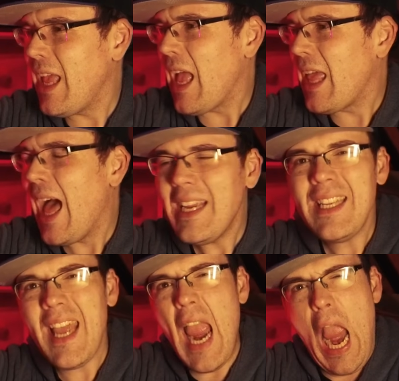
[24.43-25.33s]

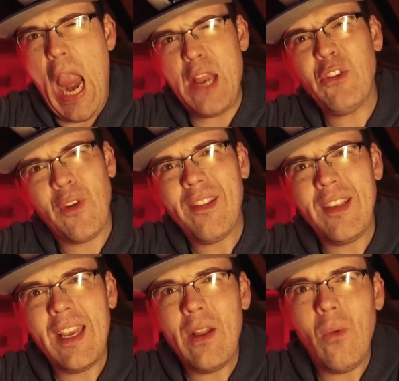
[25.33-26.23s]
kinda
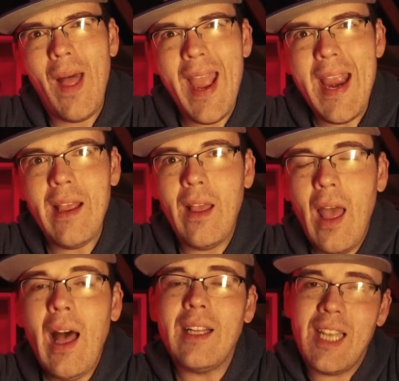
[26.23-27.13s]
interesting in a way.
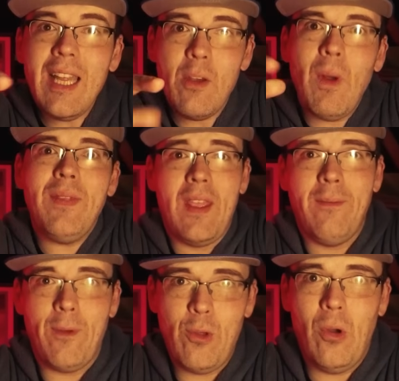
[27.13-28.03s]
I'll tell you one thing
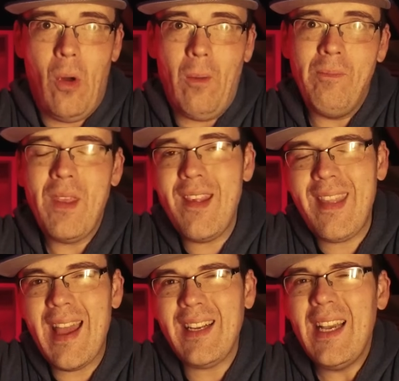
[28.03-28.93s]
for sure, is
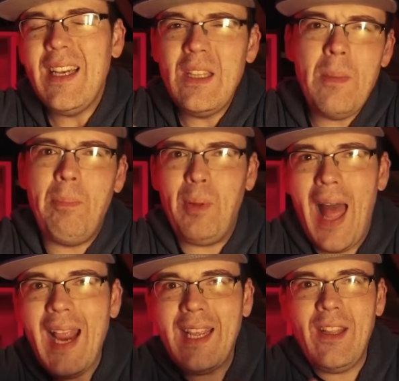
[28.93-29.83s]
that the
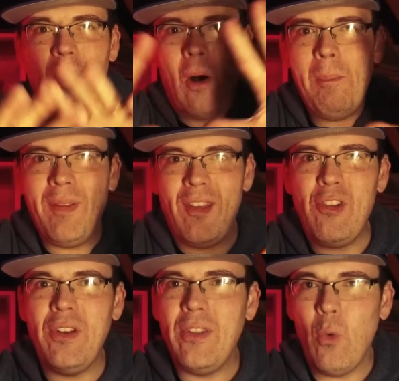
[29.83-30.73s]
black and the
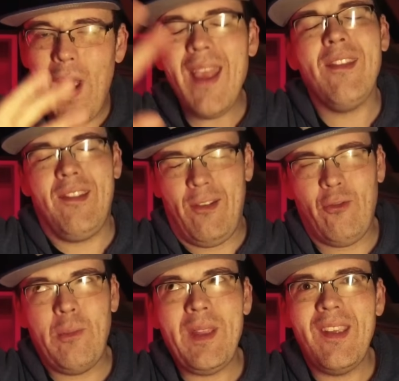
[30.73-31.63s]
composition and the way it's
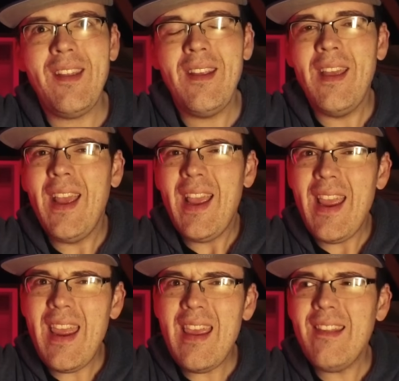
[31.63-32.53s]
distributed
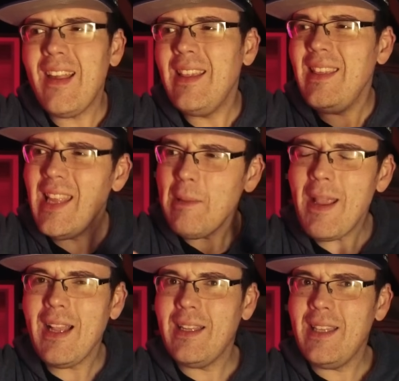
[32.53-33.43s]
is a little
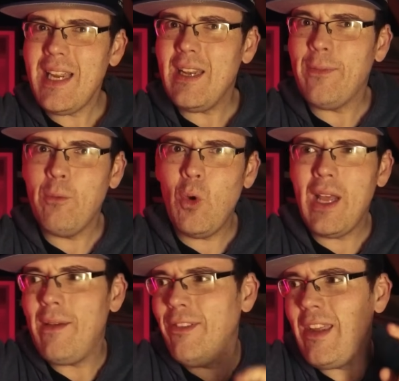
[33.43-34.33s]
bit cleaner from what
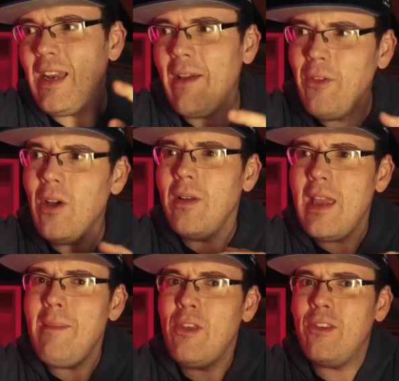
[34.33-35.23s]
I have seen. I've got
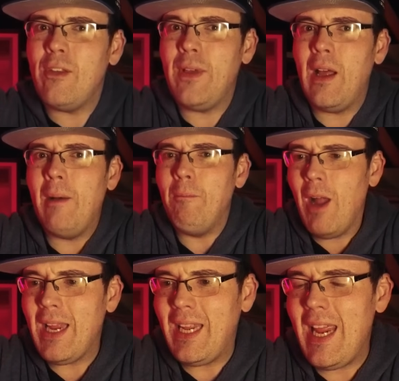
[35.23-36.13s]
images of it up
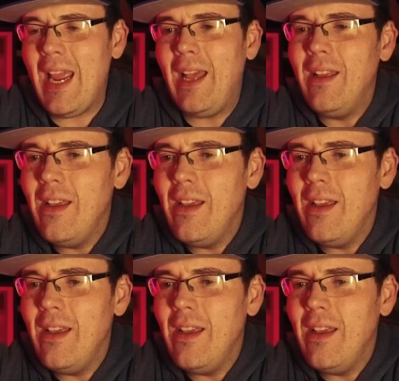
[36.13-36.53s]
right here.